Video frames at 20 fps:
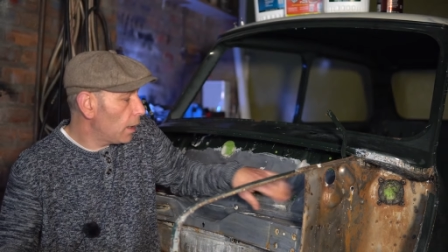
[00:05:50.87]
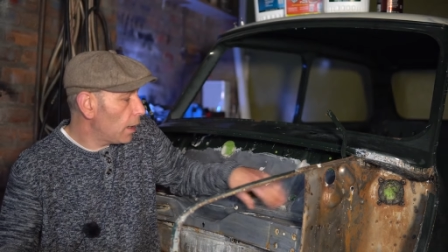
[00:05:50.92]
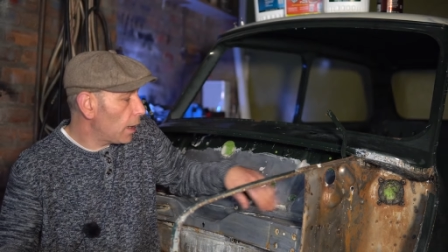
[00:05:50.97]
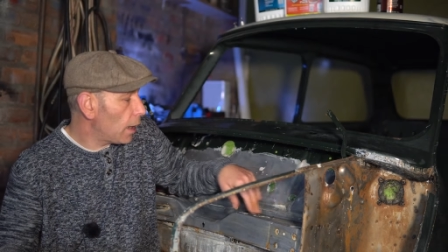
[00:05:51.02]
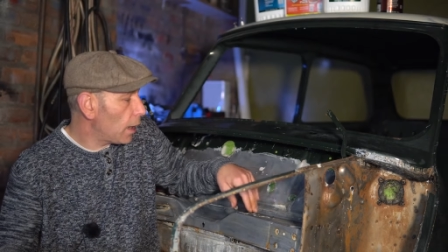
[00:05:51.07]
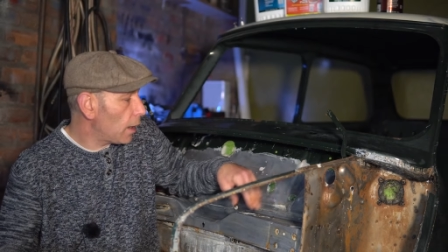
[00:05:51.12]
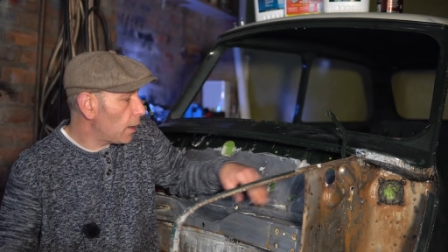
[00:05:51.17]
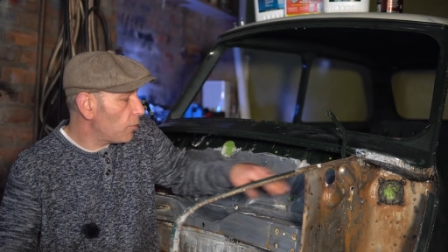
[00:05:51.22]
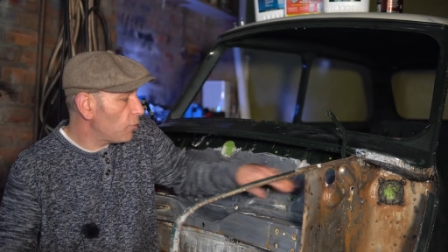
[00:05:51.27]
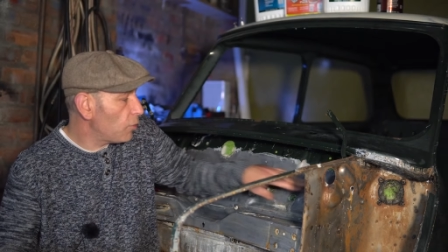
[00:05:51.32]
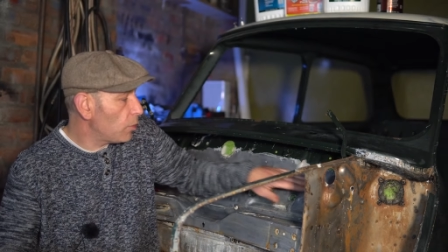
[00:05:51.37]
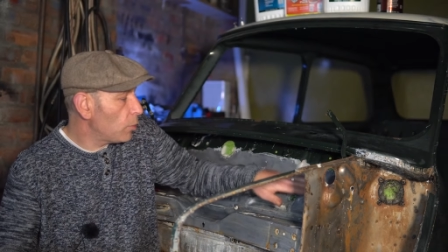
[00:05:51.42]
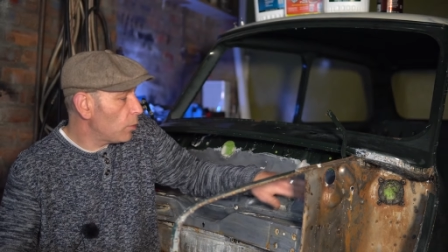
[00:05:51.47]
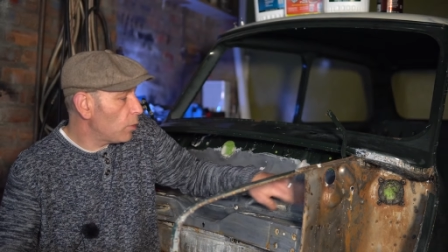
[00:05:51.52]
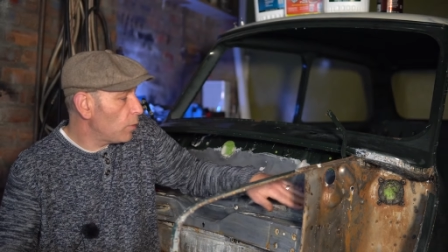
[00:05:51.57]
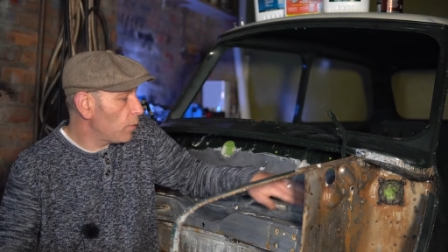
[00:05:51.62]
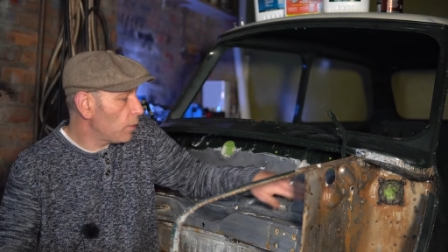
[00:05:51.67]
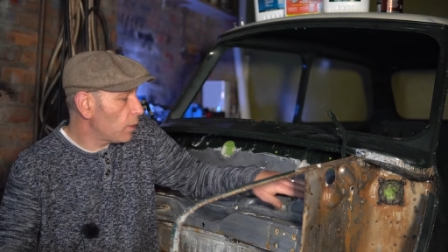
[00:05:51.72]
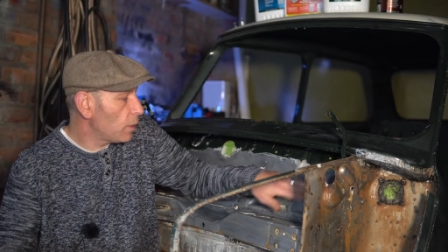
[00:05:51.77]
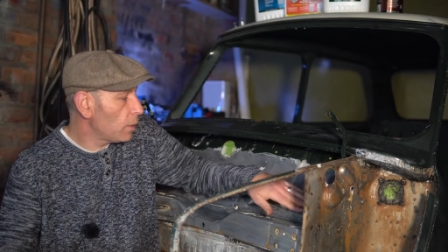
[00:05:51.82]

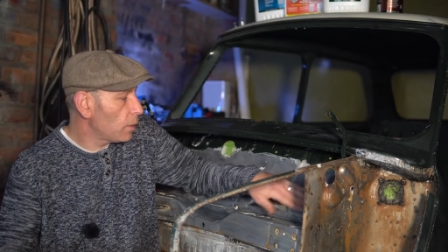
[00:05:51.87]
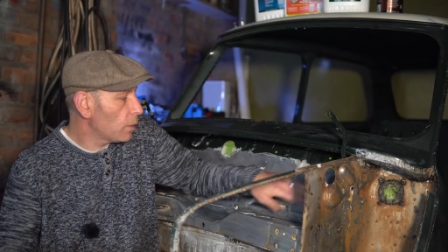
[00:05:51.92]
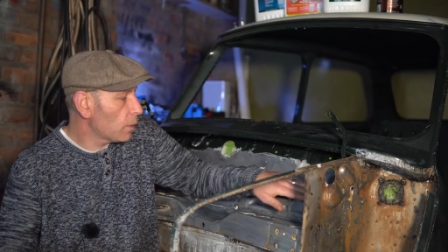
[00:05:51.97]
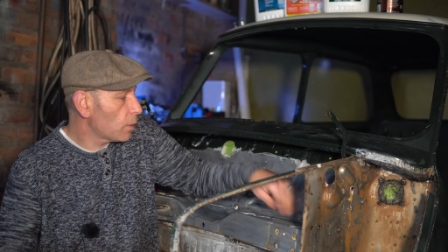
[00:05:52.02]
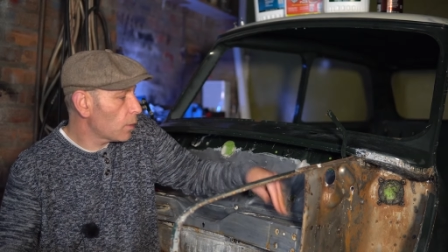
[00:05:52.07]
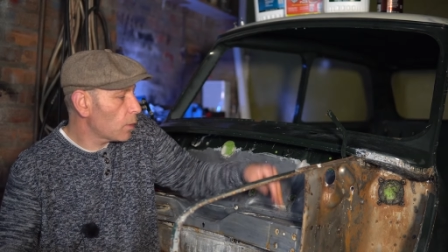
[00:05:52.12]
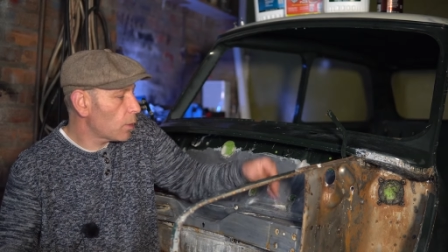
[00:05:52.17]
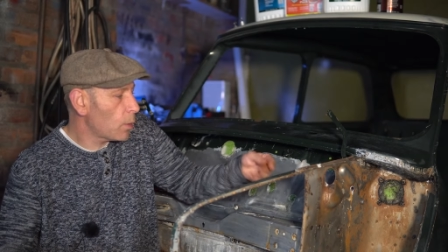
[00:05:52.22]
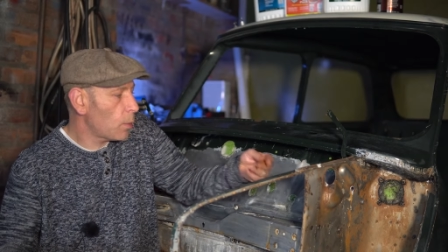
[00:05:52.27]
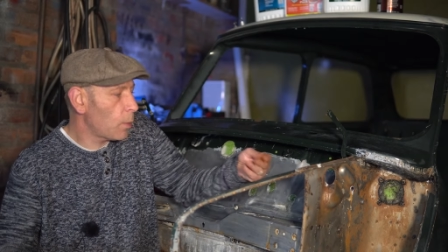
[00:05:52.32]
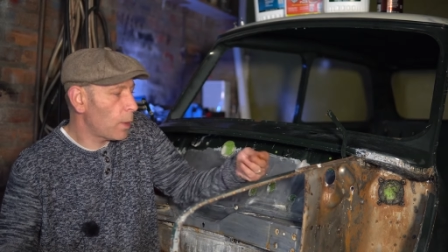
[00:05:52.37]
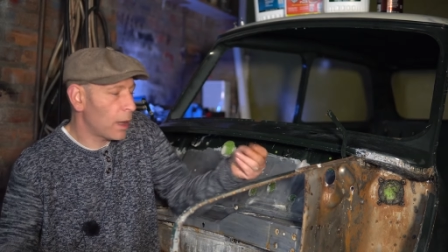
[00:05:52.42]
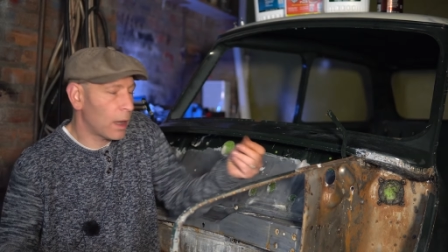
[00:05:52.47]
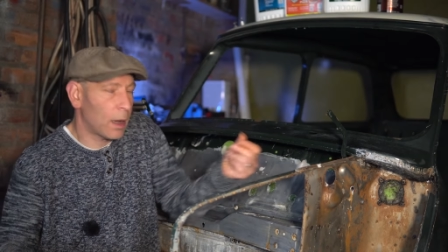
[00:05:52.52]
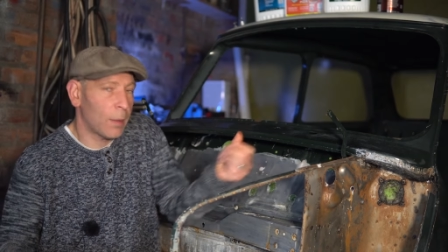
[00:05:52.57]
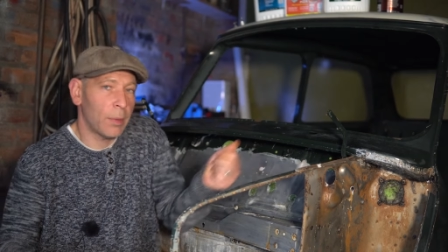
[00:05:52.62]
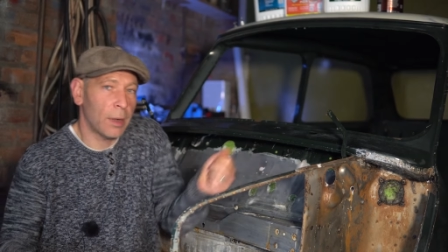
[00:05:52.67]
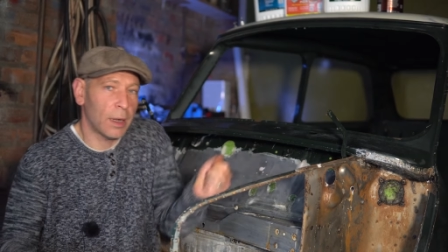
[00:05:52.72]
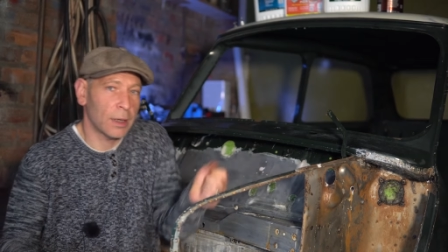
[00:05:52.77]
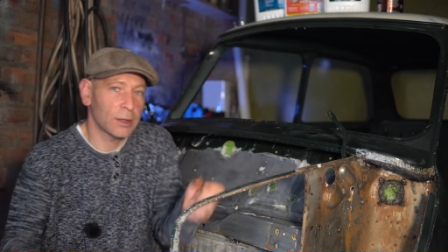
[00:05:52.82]
removing quite
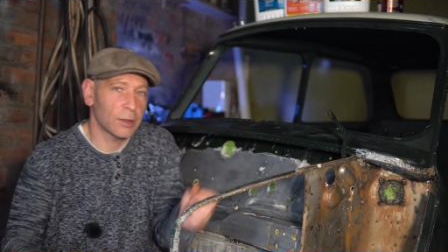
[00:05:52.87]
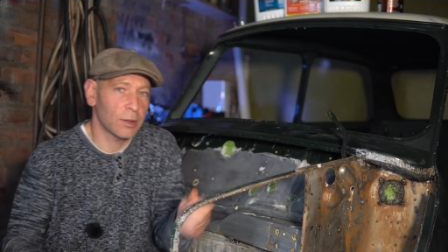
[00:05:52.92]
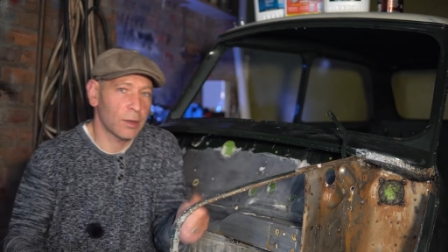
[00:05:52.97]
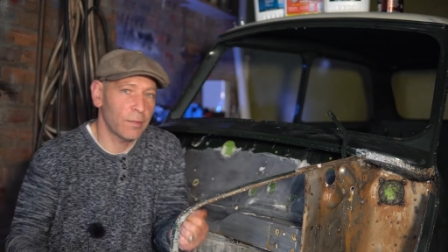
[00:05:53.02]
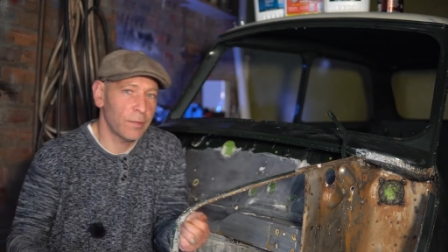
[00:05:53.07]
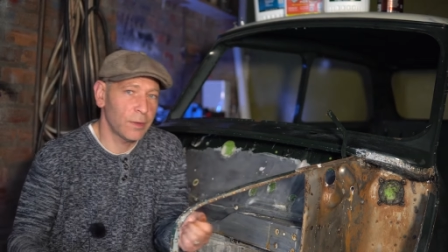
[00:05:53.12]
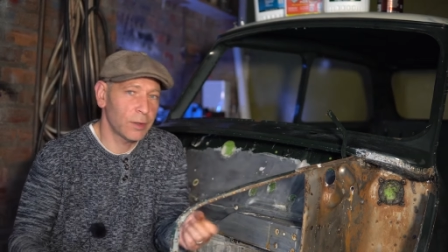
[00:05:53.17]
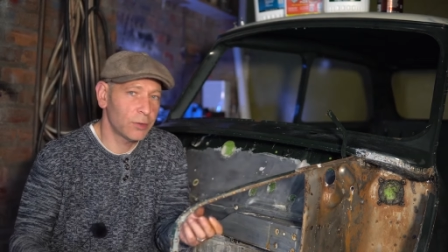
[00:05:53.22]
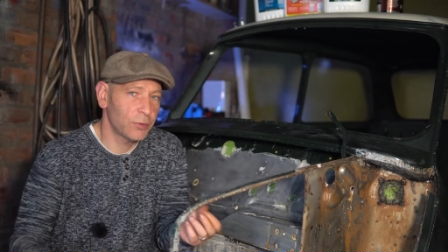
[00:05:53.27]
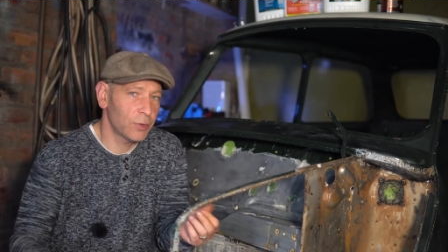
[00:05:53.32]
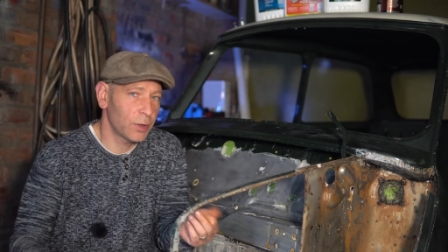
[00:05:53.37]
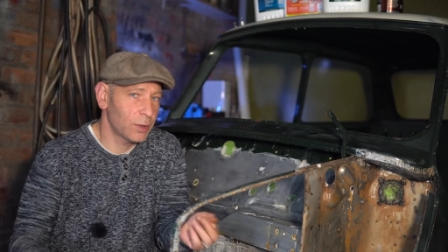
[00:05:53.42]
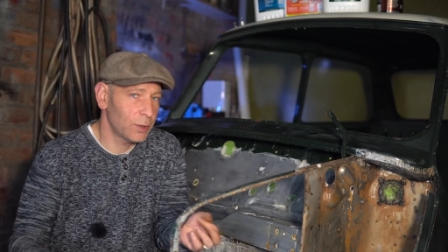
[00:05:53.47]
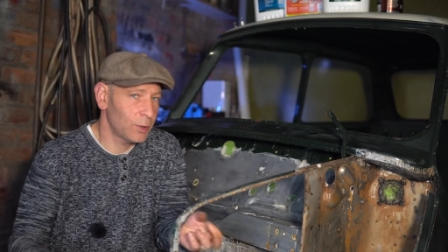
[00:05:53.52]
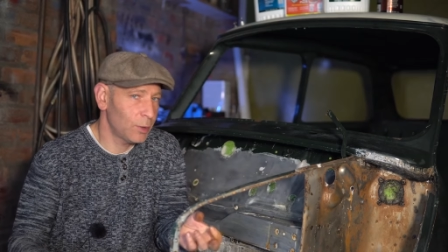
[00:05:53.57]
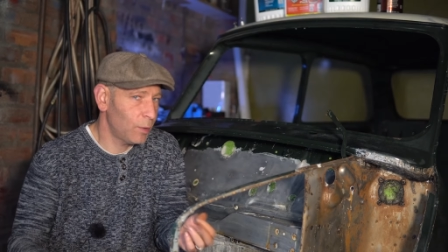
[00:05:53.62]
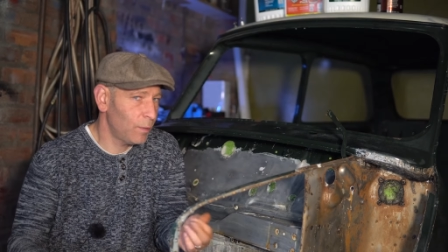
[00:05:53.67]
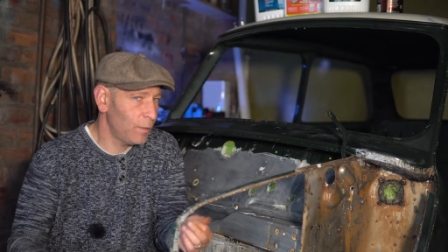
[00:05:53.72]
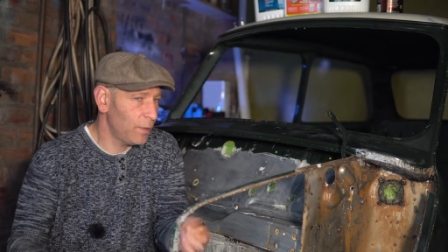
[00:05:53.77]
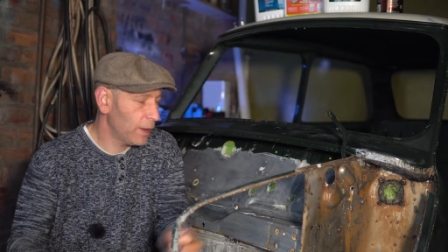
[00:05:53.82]
a bit of surface
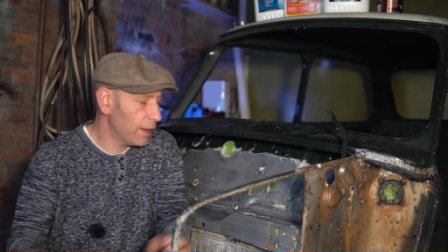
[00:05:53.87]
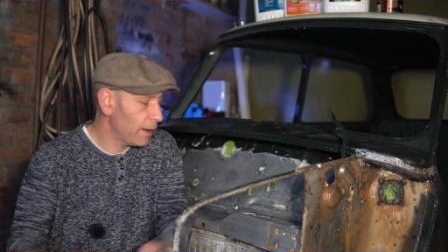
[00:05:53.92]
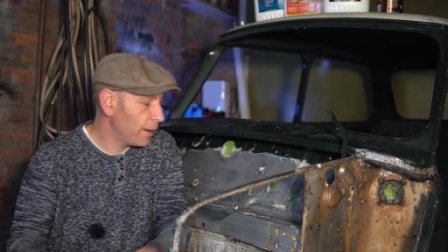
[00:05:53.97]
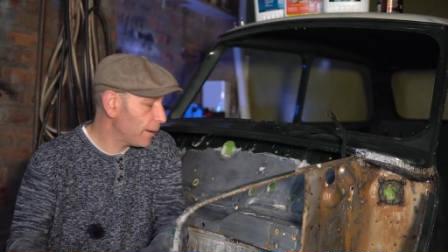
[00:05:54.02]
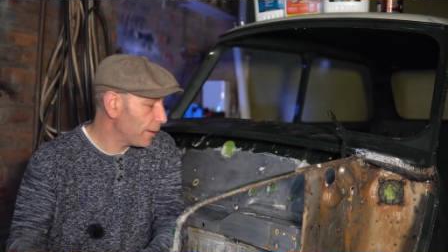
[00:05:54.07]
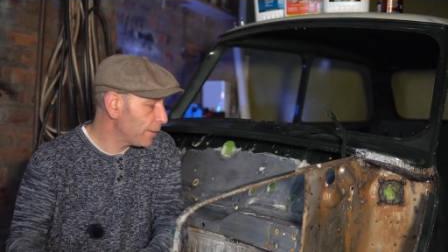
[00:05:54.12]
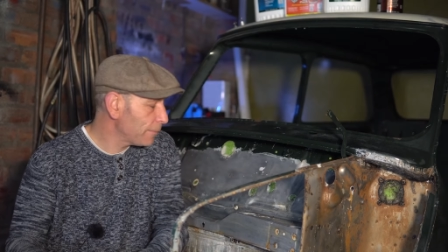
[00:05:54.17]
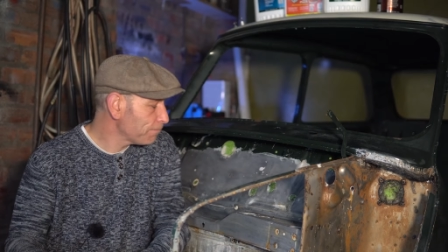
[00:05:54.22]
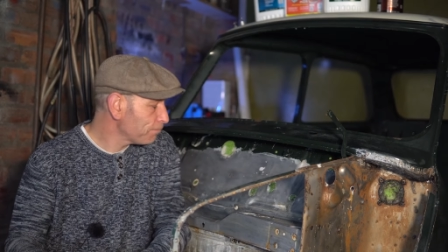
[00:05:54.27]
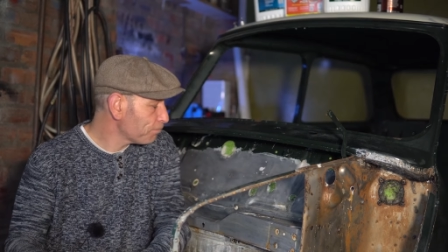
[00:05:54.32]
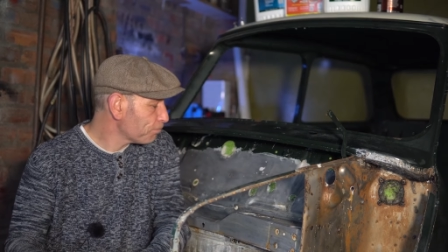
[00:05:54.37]
rust off the car.